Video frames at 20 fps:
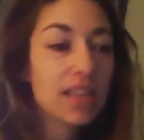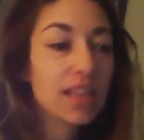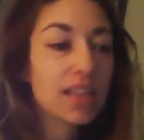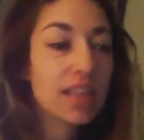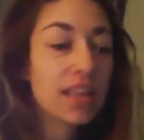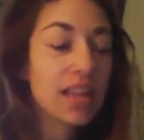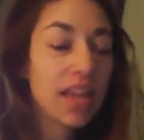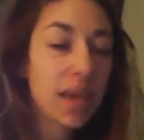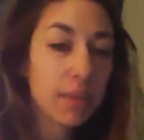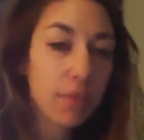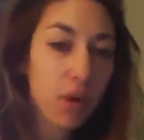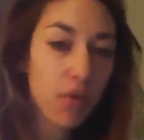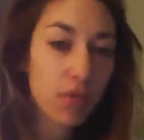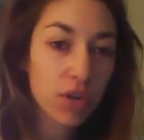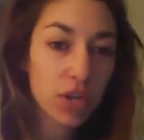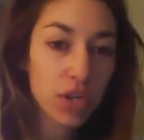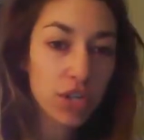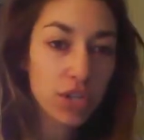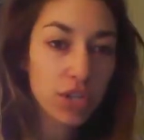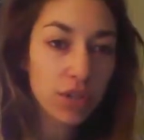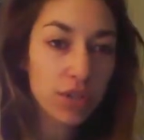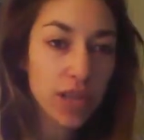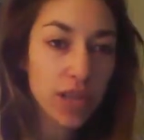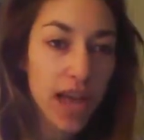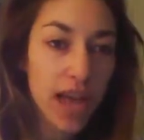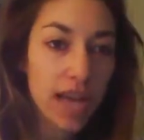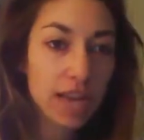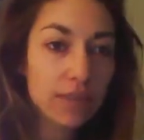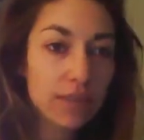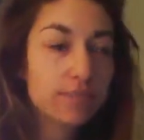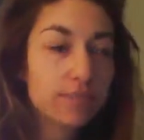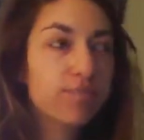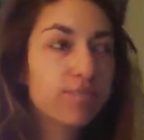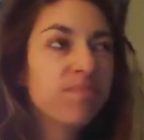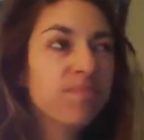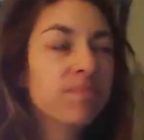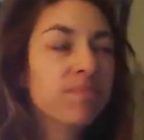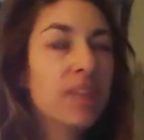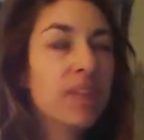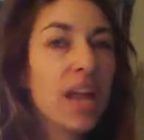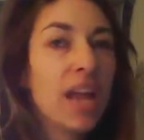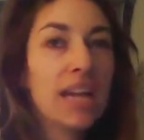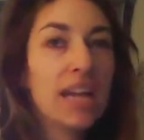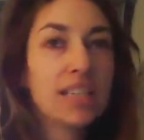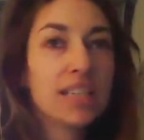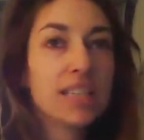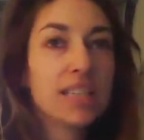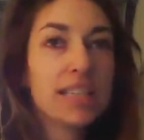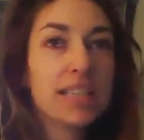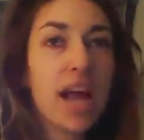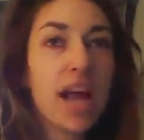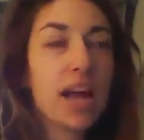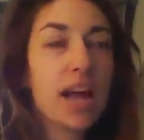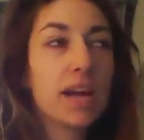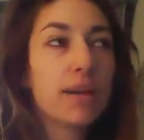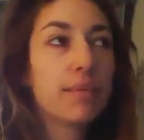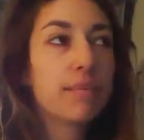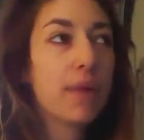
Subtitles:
They came over to do that. And instead,